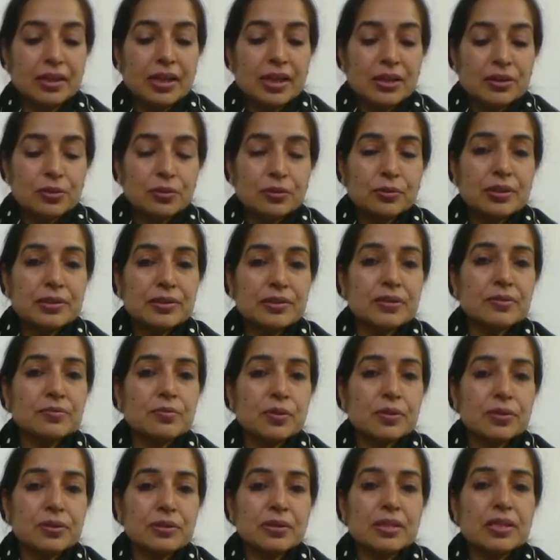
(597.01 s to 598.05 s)
So this
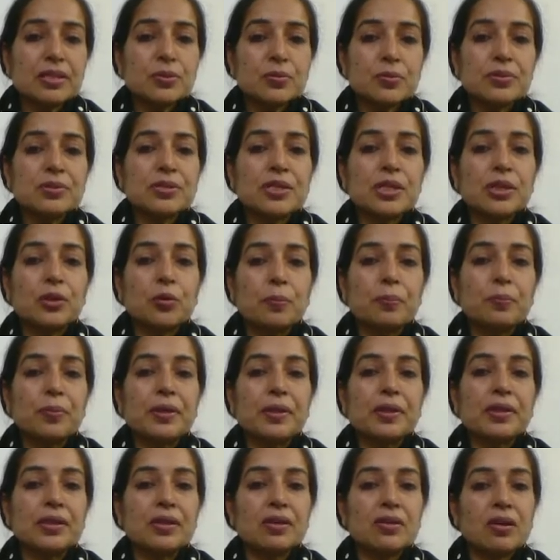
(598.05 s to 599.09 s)
was the
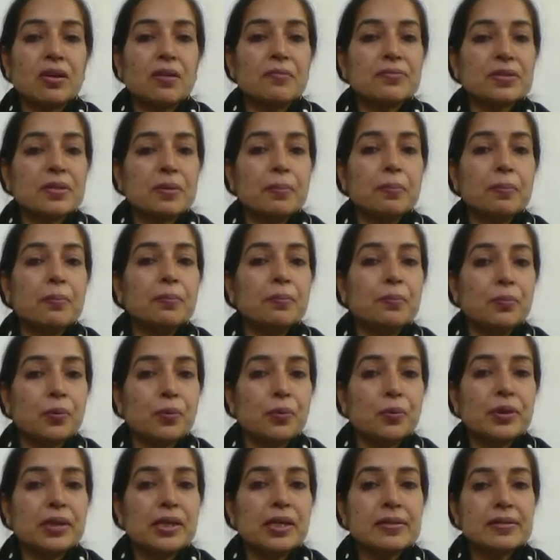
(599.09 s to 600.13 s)
opinion of some
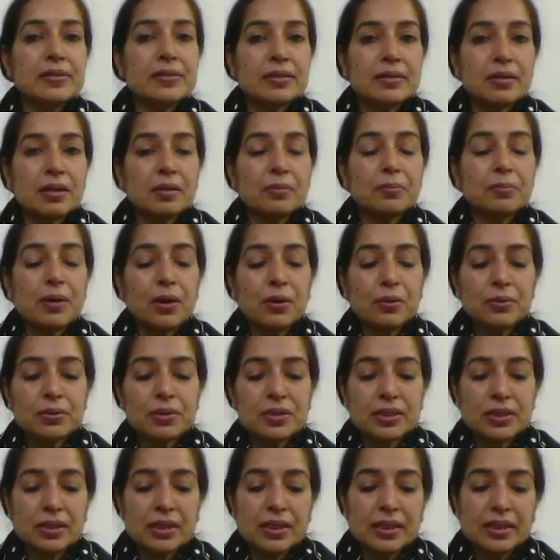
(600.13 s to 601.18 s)
poets about
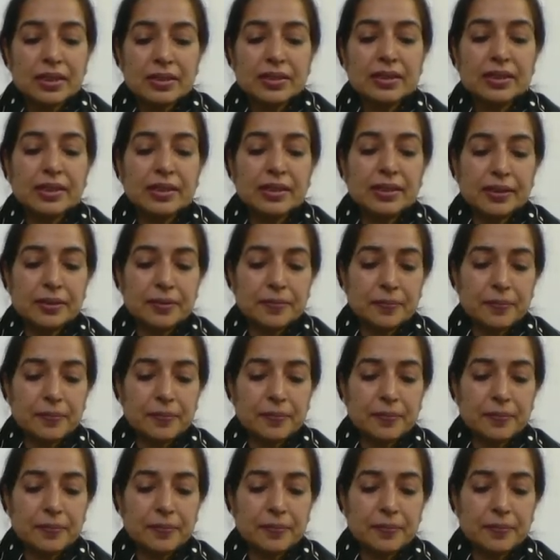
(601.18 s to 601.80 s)
lily.